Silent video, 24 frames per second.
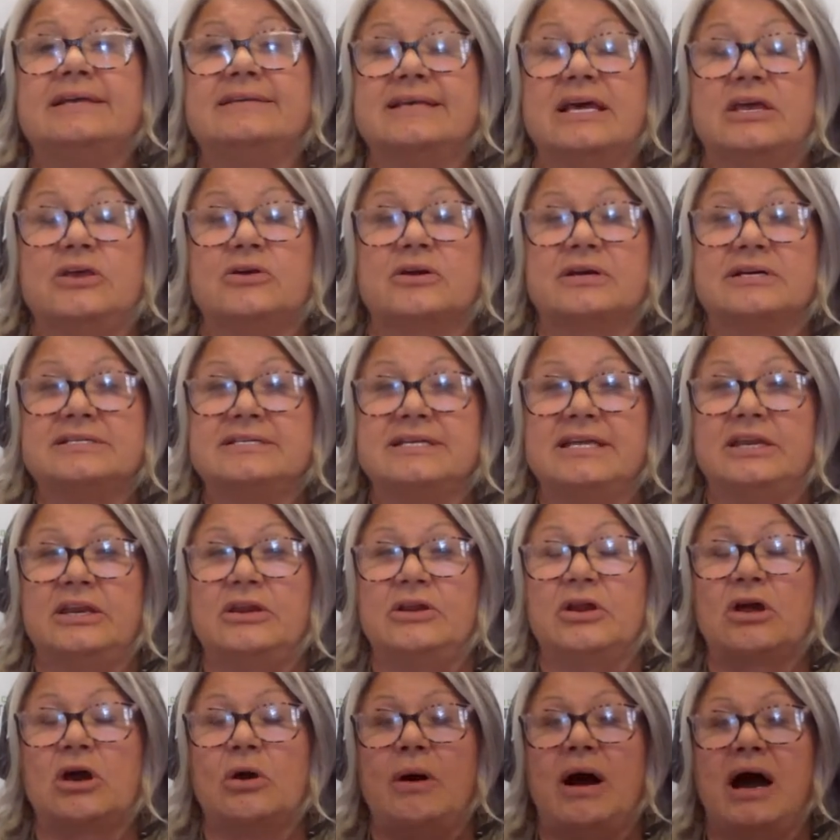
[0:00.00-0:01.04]
is that you
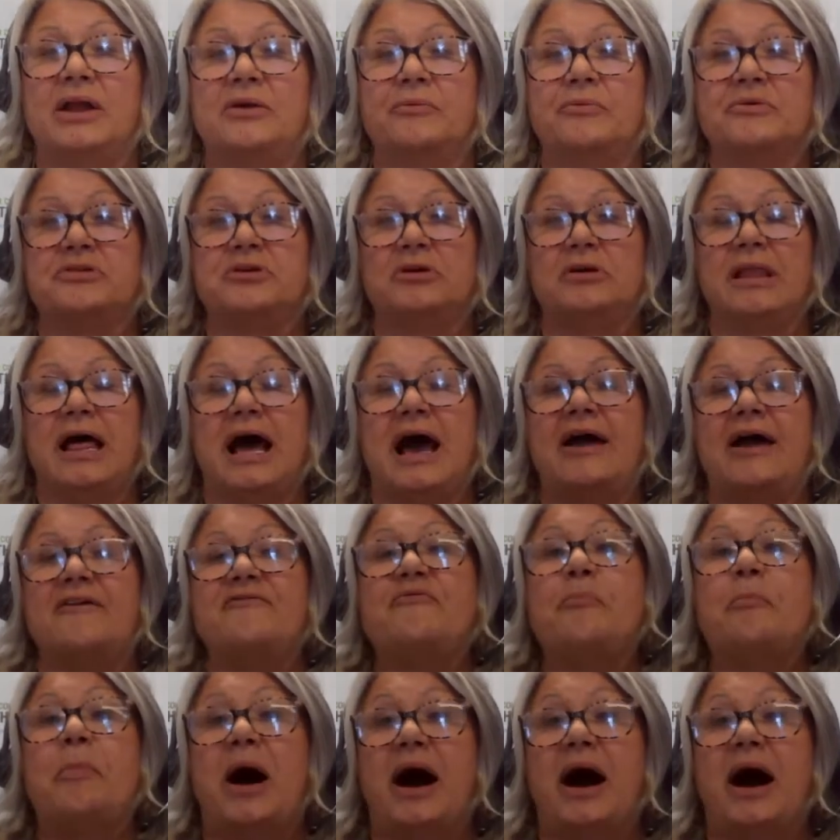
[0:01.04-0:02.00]
continue to go on with your life,